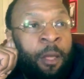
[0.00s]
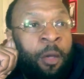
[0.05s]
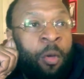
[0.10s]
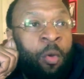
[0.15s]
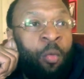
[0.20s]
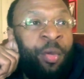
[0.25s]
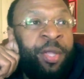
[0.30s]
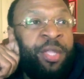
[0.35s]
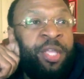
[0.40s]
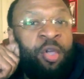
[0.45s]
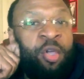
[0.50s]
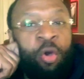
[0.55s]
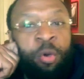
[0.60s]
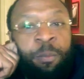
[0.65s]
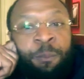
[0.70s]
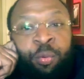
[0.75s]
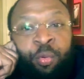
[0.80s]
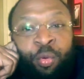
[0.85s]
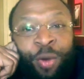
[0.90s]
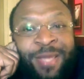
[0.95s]
when your
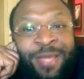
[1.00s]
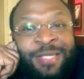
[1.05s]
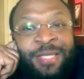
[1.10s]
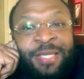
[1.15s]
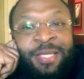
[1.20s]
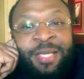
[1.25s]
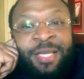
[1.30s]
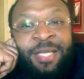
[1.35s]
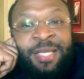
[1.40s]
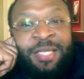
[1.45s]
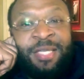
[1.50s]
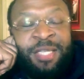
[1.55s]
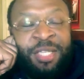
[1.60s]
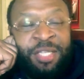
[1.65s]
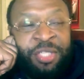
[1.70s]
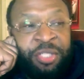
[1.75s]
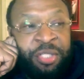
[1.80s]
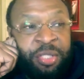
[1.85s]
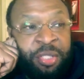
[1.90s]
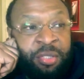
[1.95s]
present
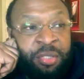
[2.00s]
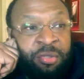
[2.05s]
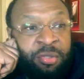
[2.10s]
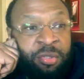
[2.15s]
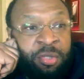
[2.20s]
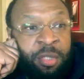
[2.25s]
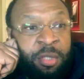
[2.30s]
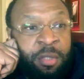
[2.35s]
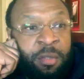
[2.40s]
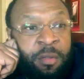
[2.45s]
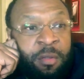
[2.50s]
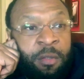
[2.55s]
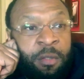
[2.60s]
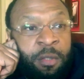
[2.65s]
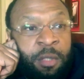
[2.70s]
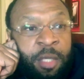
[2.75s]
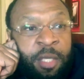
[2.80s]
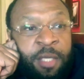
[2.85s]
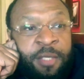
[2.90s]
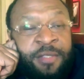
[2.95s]
condition
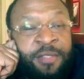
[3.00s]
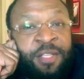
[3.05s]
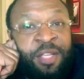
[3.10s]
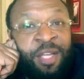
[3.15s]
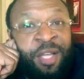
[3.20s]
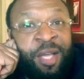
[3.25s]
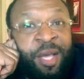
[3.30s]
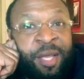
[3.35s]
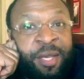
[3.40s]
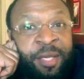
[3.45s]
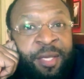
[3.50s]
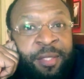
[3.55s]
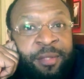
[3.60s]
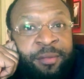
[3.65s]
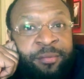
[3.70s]
is the gutter?